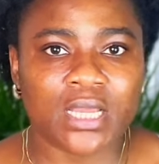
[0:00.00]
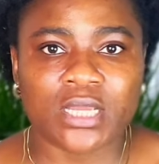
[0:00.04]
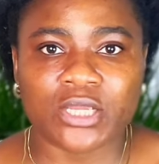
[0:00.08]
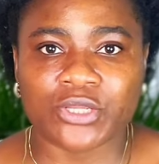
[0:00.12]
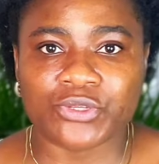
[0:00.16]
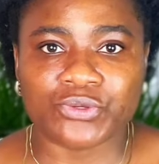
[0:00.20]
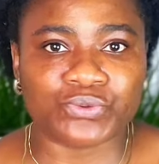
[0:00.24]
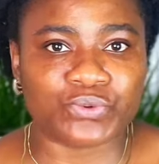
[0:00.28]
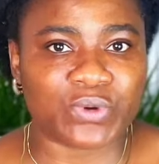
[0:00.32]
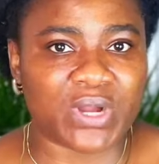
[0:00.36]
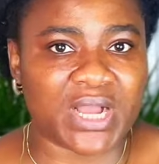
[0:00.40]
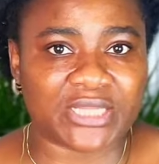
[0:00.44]

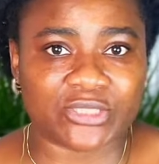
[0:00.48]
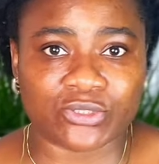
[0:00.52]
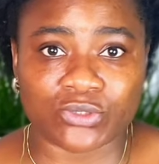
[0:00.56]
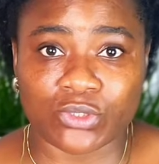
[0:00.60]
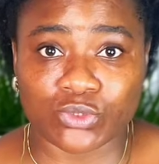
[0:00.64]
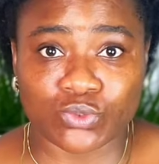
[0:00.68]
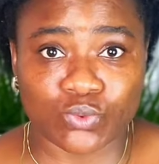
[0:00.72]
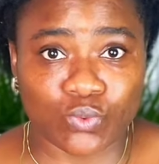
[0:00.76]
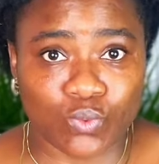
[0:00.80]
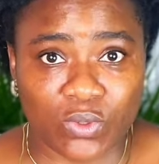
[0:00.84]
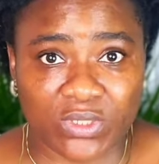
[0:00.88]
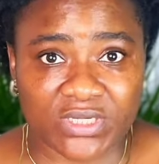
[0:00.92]
You are
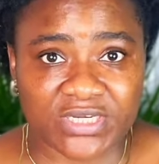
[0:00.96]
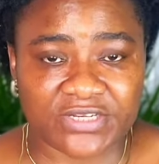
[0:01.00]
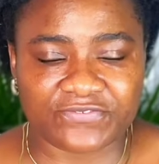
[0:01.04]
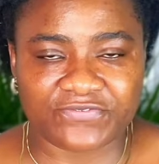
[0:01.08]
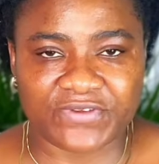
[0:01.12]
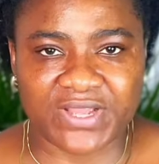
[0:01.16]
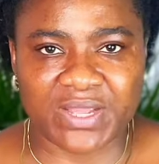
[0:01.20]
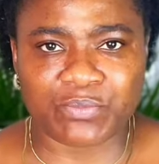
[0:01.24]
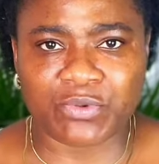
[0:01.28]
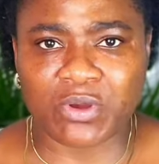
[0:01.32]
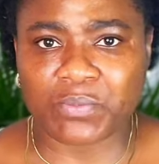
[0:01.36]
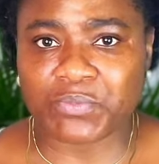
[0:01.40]
not
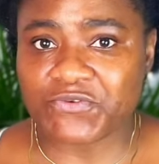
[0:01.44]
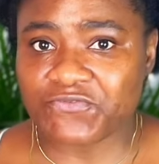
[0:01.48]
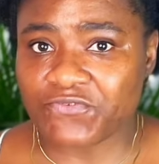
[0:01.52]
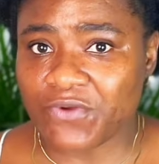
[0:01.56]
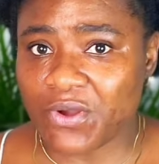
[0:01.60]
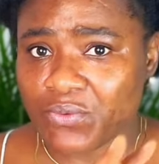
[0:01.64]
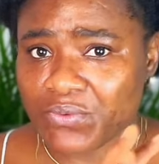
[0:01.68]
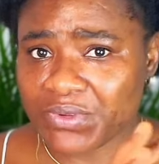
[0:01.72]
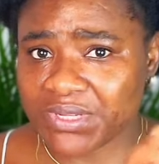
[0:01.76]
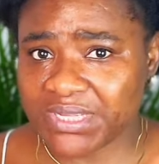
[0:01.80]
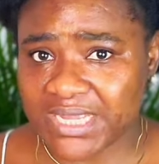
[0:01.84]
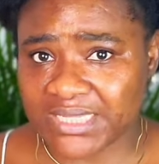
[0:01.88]
qualified. But before
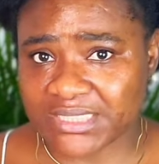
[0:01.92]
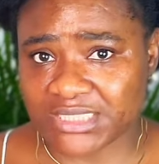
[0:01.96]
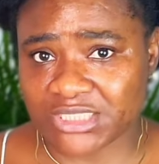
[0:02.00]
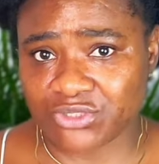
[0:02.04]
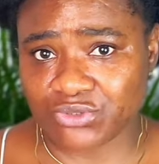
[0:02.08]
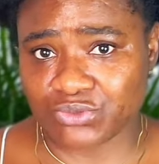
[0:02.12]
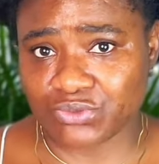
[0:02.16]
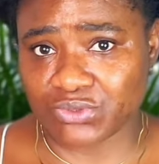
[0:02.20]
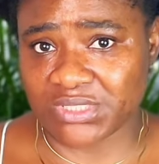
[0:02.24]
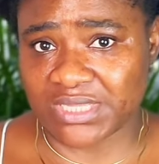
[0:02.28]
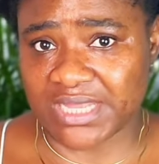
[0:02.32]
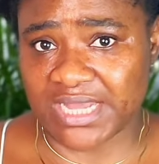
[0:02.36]
we get
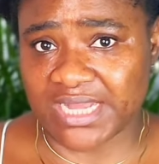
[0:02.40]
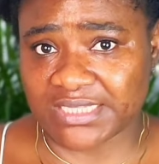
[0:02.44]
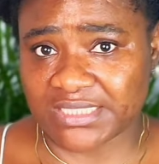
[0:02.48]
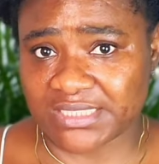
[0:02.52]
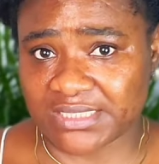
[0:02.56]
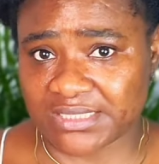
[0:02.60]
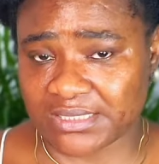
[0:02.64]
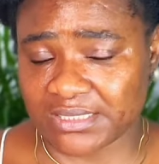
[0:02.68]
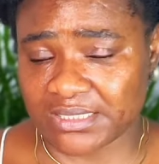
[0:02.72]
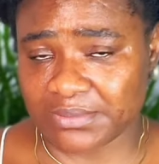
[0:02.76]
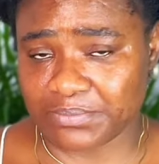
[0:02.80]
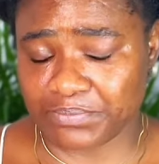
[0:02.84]
into that
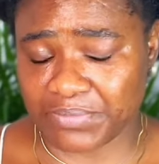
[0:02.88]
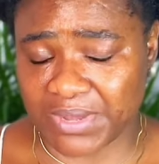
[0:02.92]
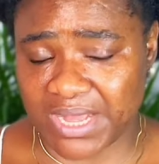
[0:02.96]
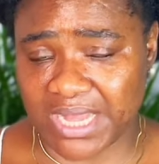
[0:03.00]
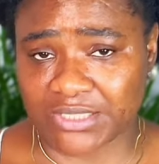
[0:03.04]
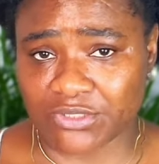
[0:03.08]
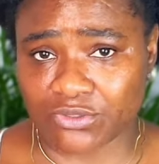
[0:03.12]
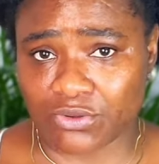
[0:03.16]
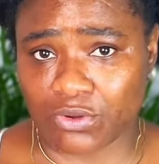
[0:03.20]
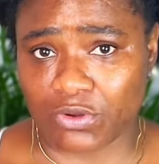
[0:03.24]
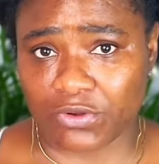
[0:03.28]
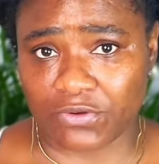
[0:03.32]

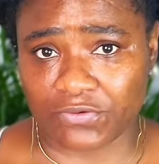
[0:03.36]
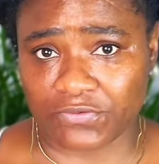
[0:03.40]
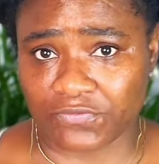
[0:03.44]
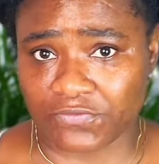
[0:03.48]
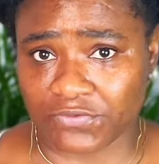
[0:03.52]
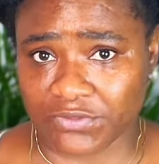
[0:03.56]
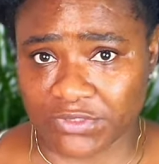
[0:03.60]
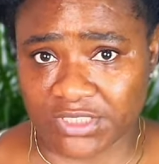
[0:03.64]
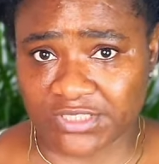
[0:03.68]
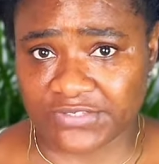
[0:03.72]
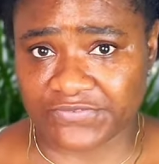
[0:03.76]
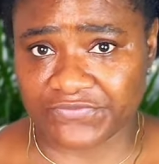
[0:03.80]
part of
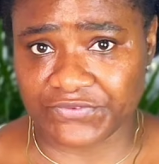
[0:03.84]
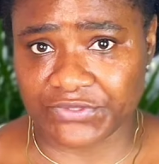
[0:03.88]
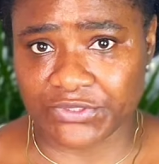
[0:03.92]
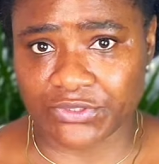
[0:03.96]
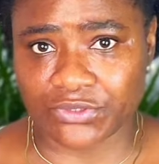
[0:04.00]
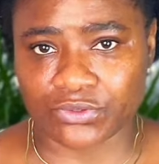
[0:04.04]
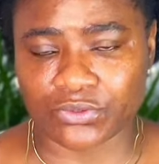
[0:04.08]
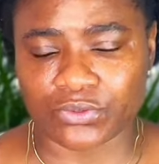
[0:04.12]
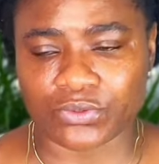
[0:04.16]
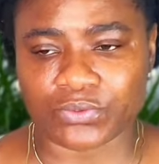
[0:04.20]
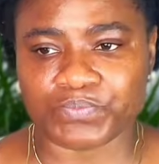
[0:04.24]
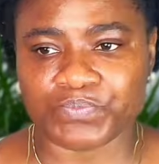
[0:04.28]
this
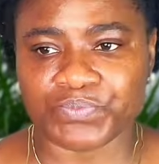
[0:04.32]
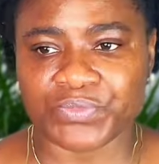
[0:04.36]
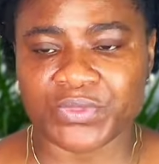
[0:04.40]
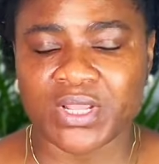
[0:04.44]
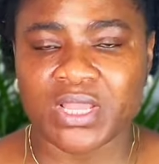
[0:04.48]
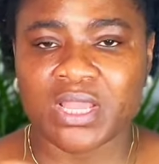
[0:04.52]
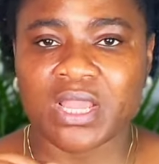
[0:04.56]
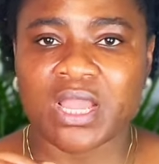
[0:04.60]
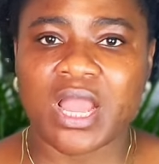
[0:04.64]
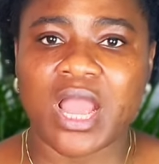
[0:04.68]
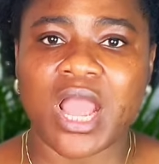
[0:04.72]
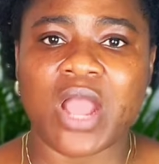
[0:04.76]
video,
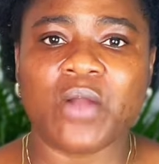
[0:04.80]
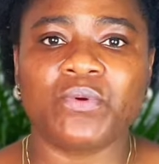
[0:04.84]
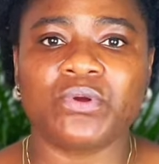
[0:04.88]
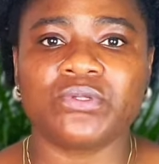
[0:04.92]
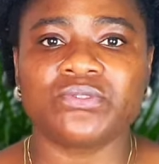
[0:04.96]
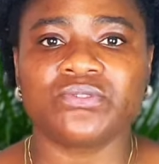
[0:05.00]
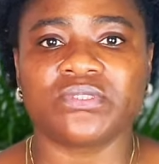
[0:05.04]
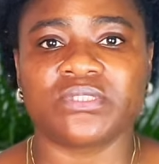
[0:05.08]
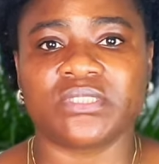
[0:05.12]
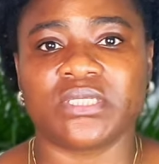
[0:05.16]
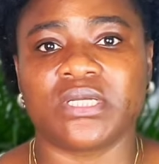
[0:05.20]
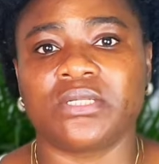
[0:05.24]
I want
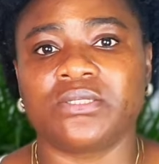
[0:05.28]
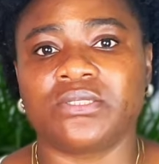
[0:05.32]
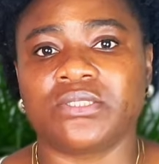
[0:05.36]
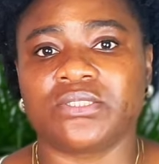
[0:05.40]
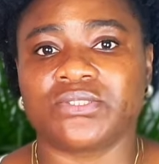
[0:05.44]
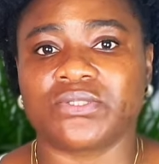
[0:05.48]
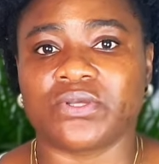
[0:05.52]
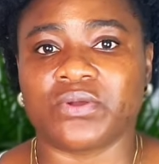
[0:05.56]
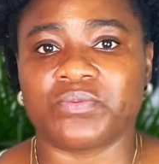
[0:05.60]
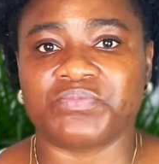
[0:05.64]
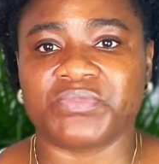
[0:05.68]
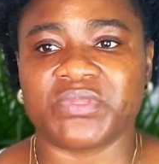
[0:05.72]
to tell you
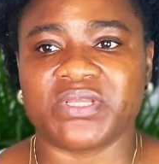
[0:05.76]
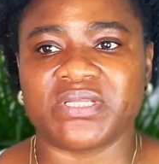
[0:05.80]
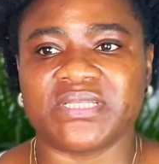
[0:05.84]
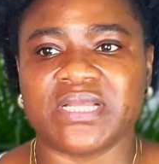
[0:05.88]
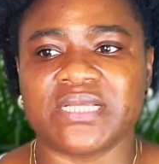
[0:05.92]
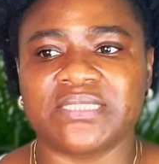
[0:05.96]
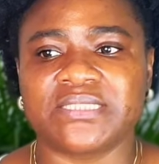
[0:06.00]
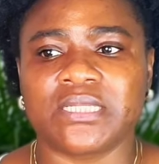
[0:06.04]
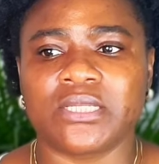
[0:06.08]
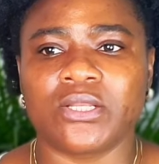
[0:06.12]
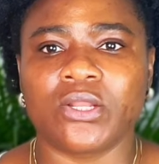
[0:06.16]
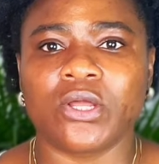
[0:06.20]
something.
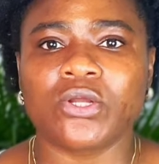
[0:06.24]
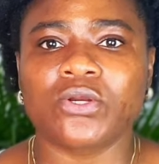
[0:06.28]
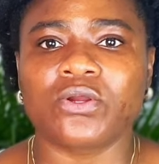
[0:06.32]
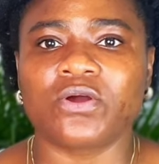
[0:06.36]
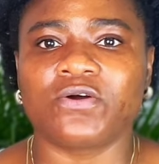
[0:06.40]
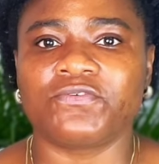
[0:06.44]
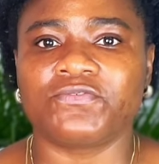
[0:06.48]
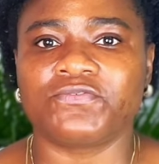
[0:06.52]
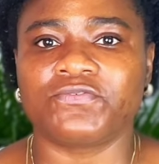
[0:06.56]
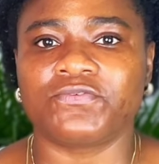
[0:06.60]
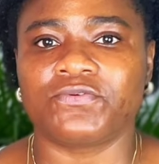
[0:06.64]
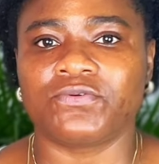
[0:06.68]
There's a lot
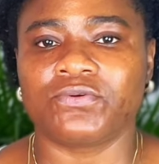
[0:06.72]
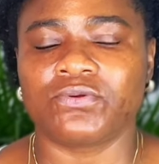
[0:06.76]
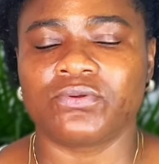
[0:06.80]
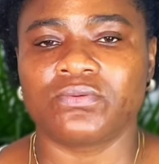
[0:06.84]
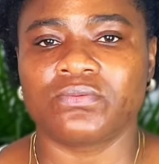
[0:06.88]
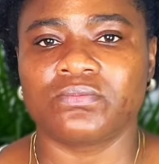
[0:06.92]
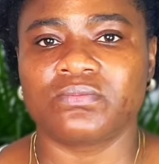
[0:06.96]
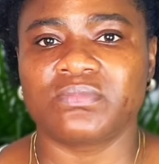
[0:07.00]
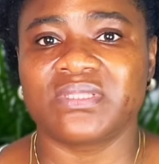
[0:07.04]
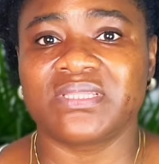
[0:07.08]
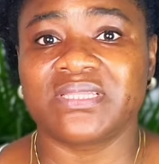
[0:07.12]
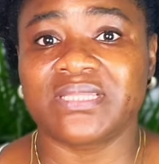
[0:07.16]
of
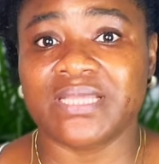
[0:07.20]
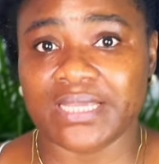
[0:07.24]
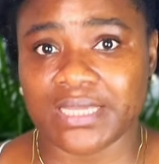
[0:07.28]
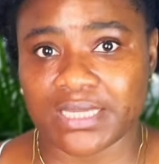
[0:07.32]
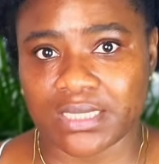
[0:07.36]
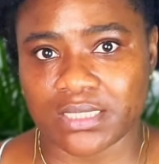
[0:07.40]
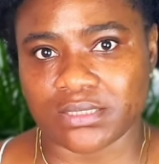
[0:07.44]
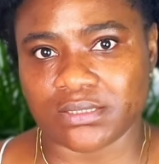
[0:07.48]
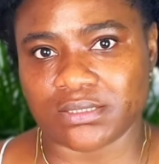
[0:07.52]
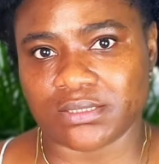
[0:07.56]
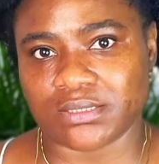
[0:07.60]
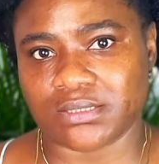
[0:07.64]

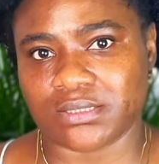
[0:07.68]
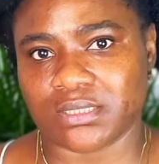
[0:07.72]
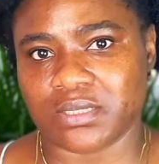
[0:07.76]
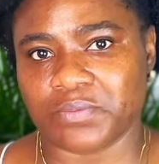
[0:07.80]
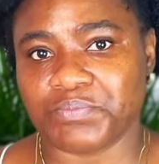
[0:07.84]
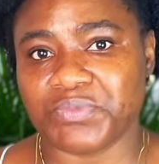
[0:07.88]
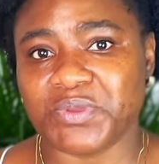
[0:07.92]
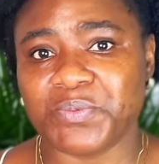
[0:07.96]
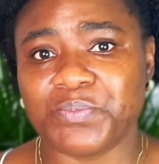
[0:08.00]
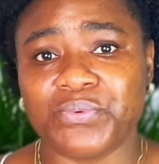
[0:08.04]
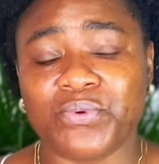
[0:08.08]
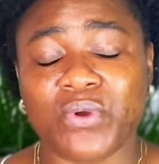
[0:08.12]
things
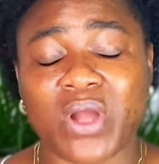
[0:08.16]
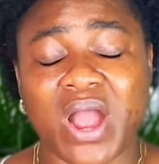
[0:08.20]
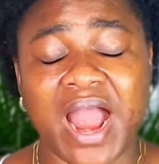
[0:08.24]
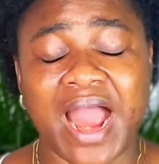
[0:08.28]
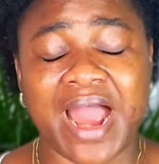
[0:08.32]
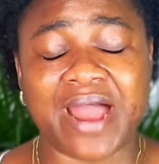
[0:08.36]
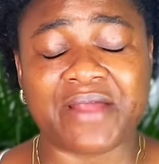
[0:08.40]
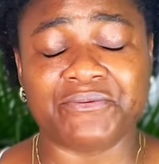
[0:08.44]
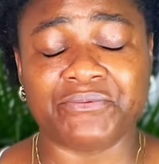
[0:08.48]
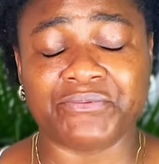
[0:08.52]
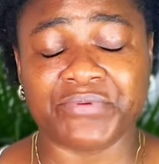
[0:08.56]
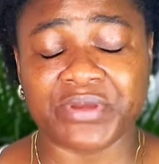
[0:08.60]
people
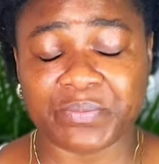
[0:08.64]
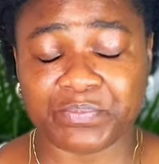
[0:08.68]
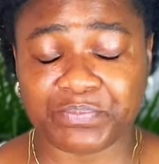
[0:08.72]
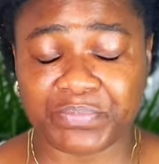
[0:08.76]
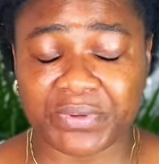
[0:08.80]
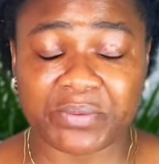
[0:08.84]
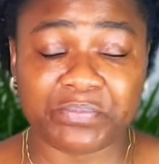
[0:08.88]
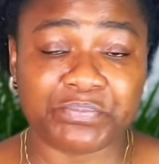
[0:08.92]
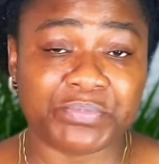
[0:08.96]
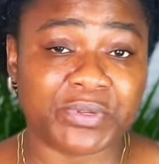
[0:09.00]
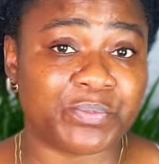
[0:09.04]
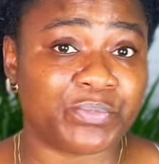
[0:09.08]
are
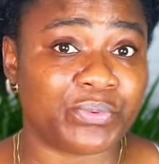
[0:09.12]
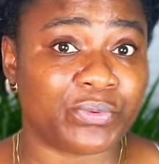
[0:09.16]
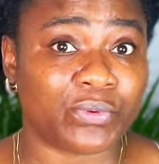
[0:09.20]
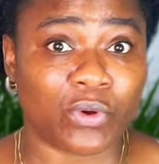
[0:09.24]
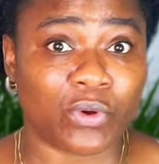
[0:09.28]
ripping people